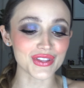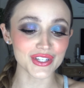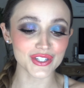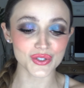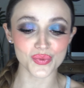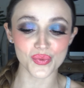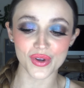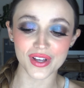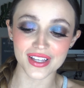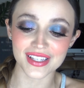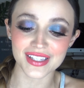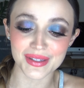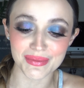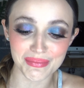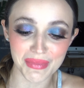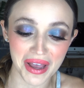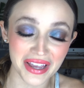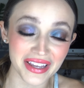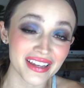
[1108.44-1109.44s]
This was
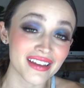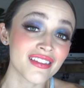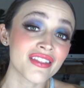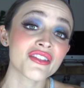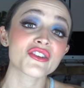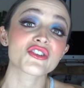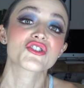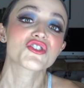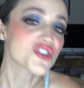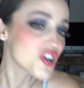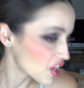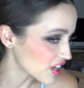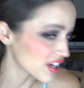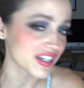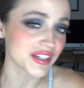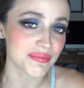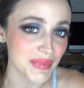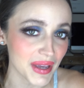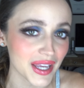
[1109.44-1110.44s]
my in the
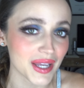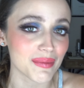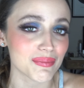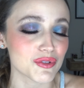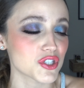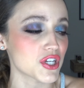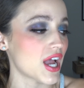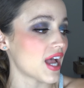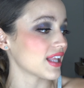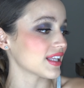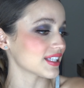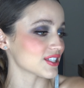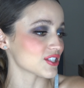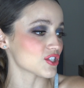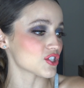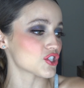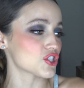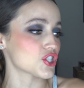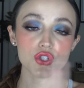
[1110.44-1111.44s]
dark makeup
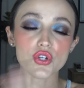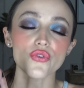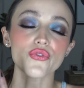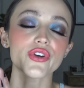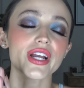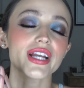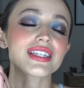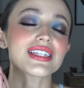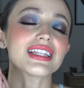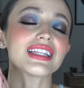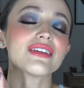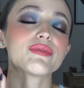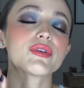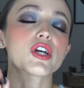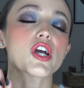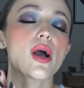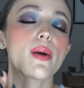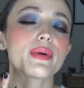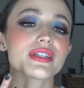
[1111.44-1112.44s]
challenge. Don't forget to leave me
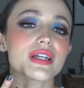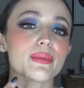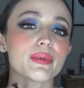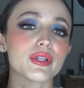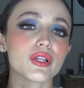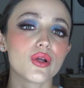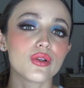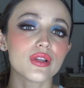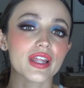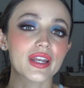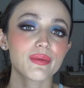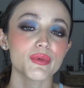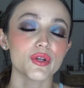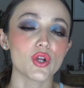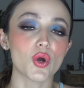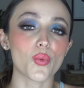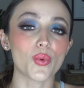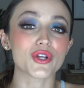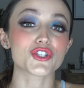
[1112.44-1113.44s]
a comment down below letting me
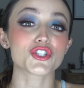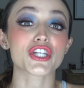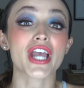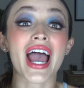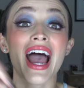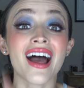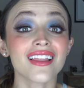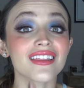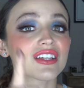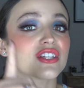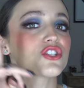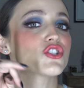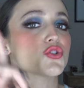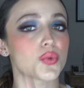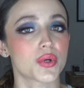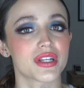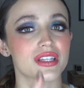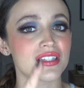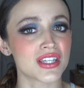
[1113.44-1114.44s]
know what challenge you
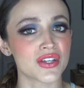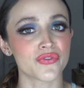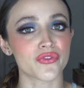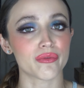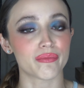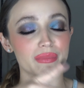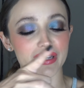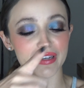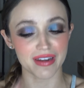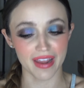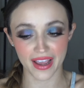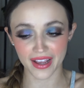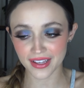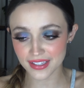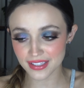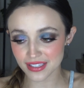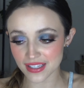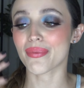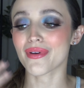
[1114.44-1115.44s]
want to see from me
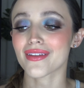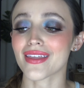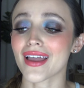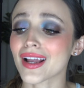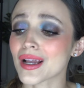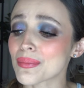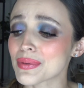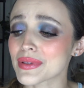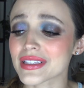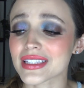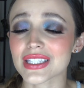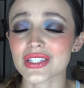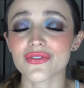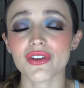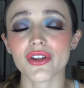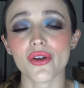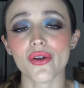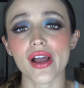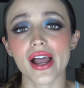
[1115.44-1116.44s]
next. But that completes this
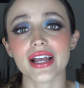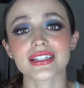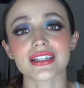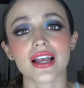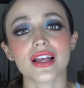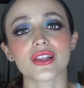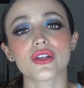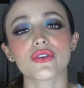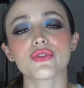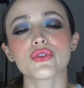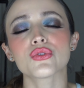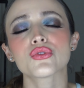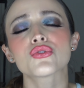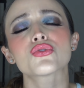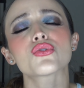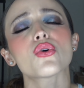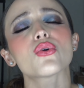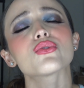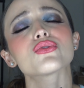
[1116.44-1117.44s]
video, guys. I love you
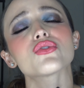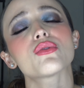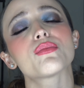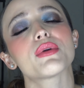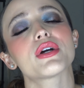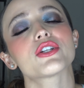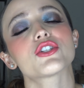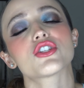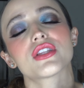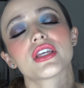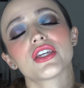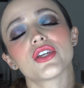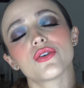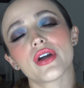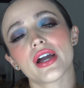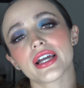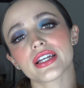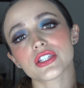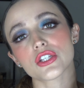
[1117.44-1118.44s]
so, so much. Thank you
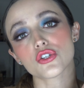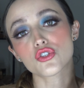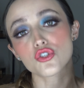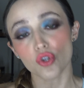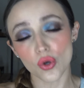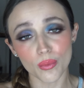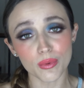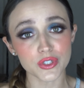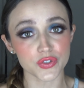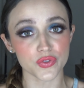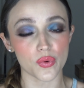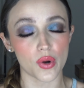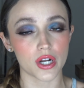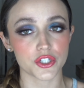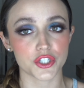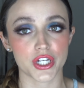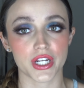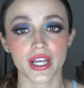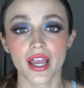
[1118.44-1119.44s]
guys so much for
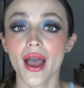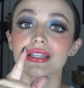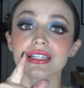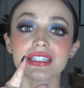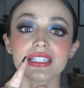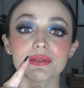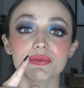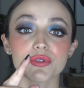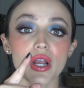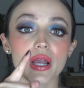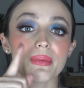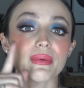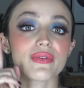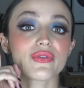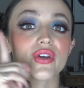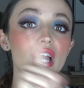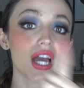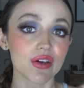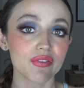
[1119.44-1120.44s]
watching. Please subscribe if
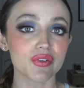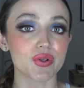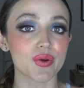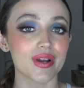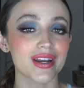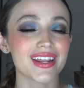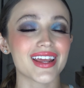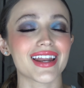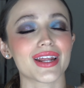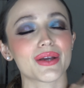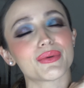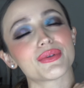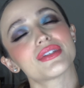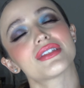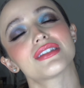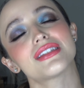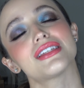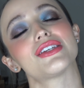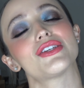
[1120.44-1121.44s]
you haven't already, and I will
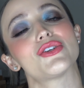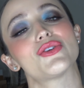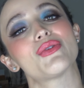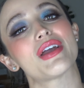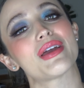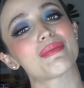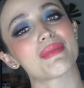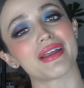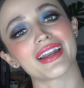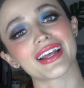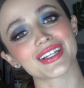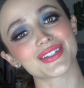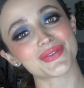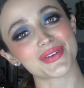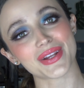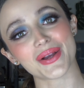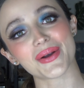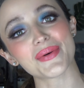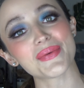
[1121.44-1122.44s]
see you in my next
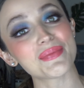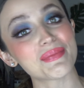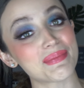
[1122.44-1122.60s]
video.